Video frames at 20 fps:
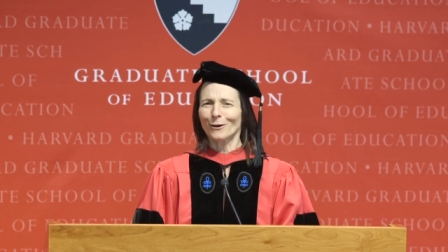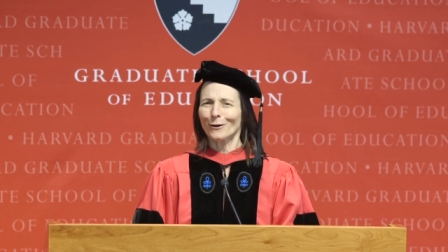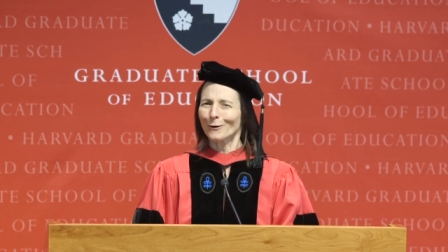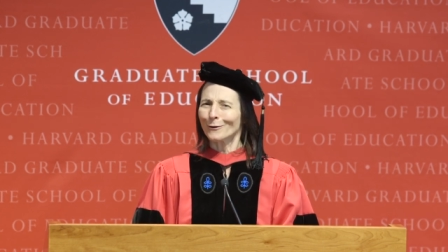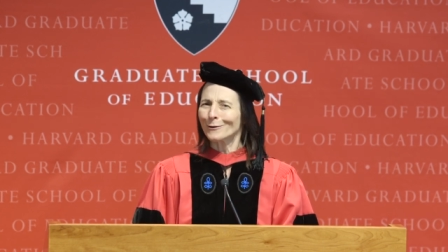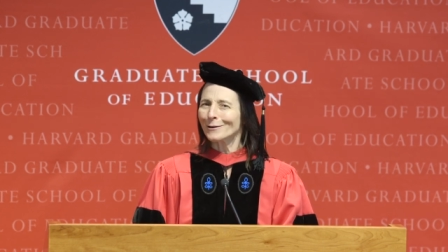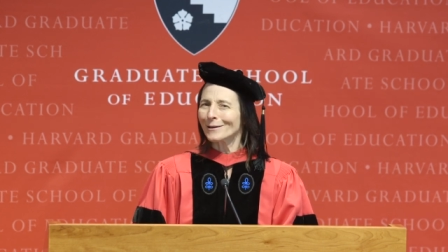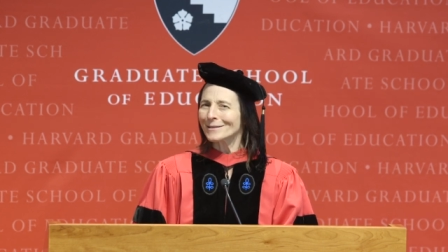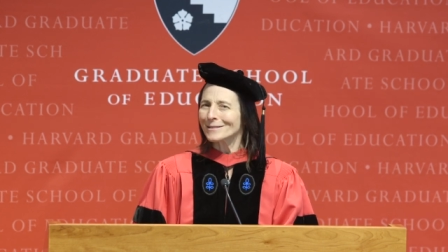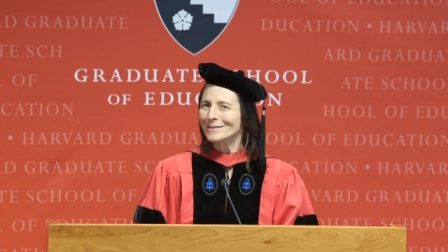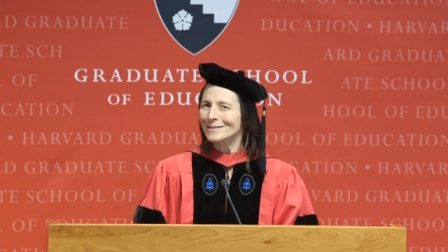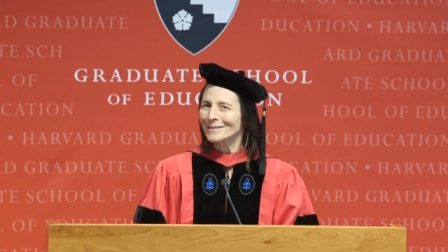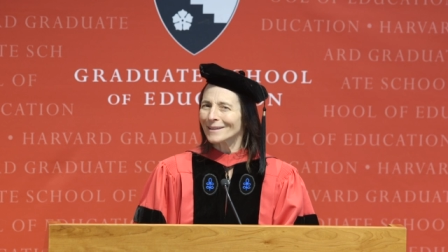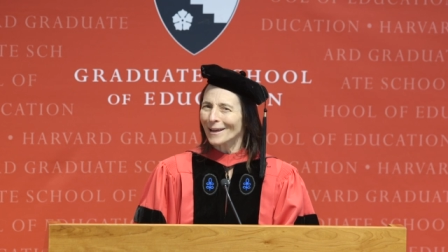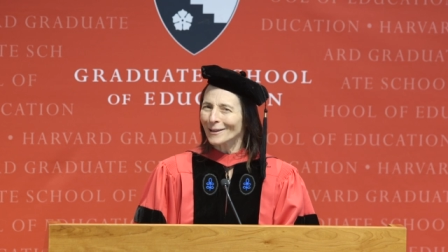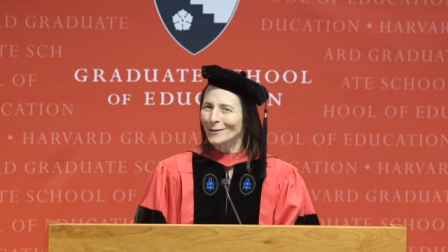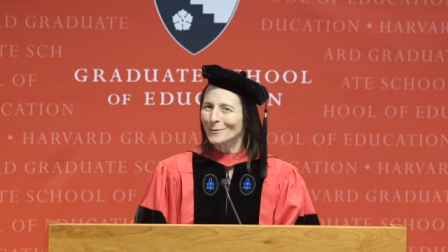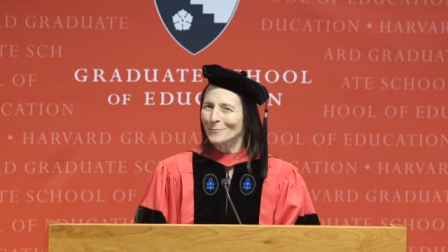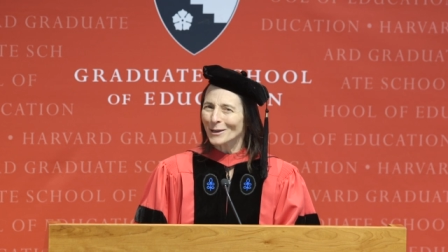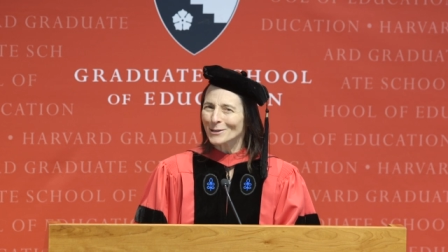earnest
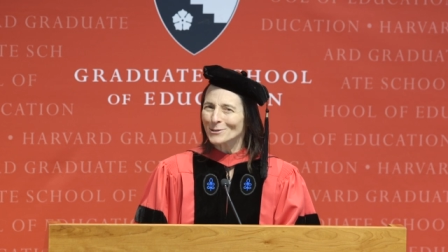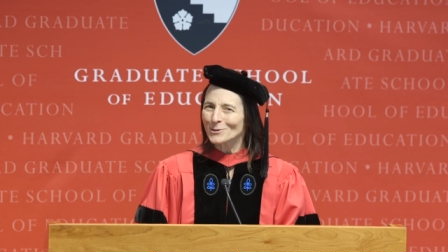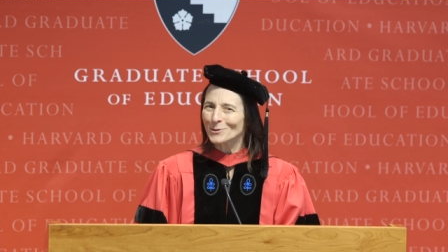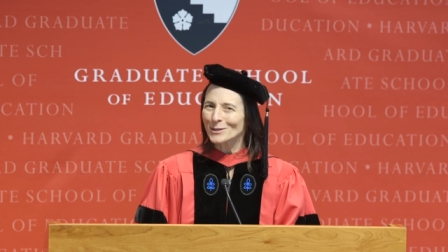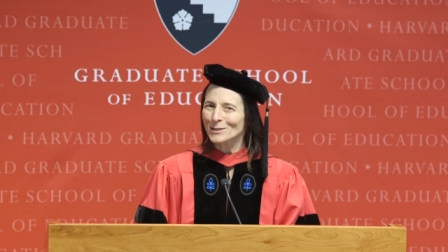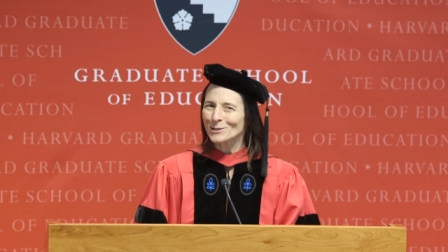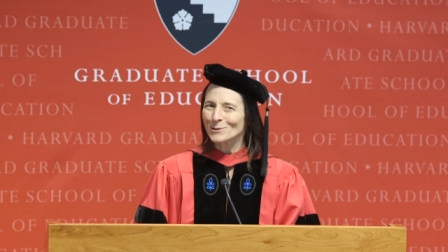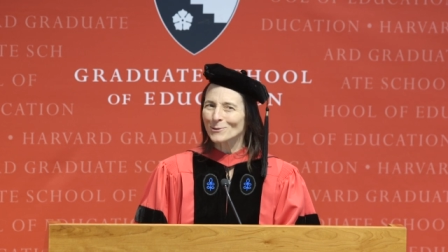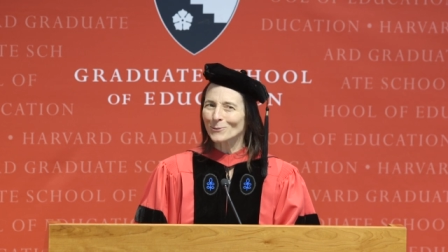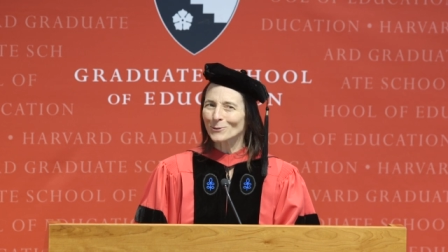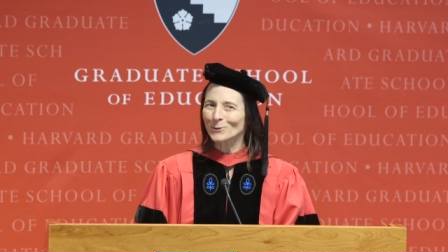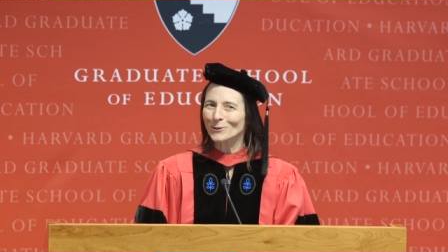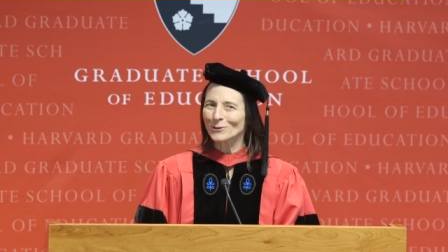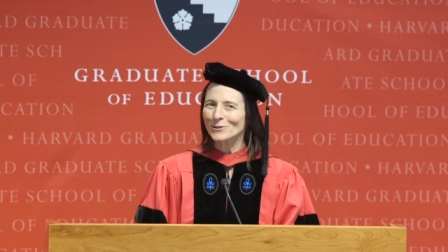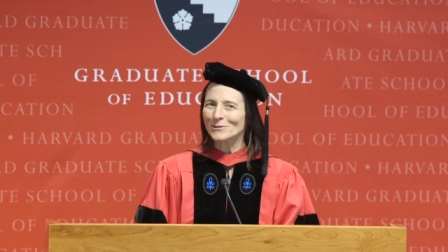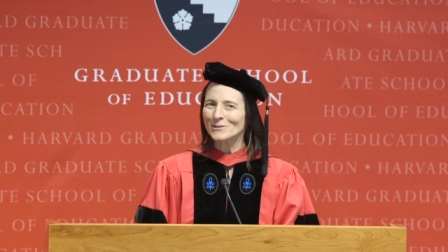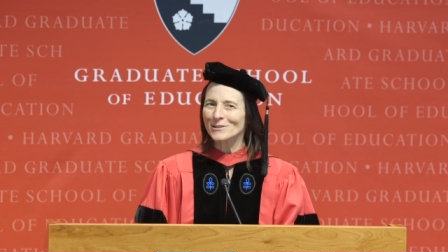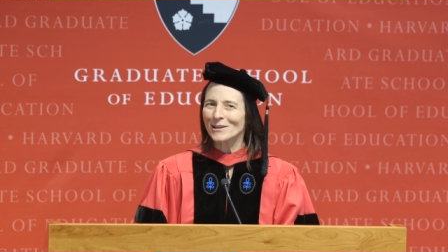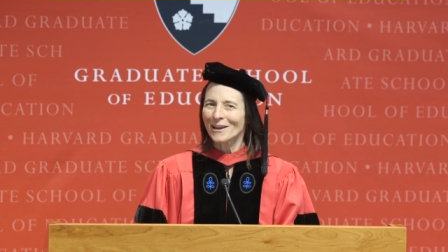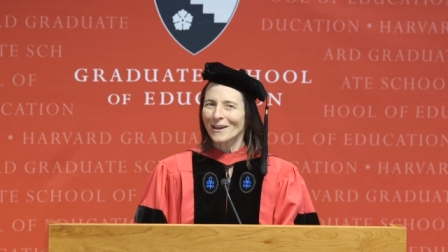elementary
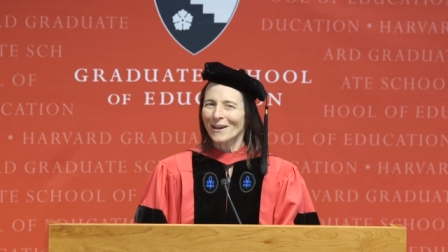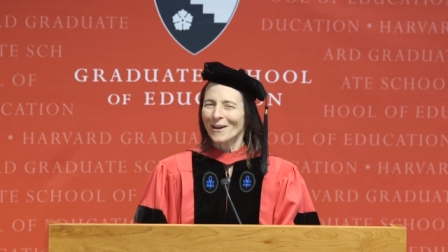schoolers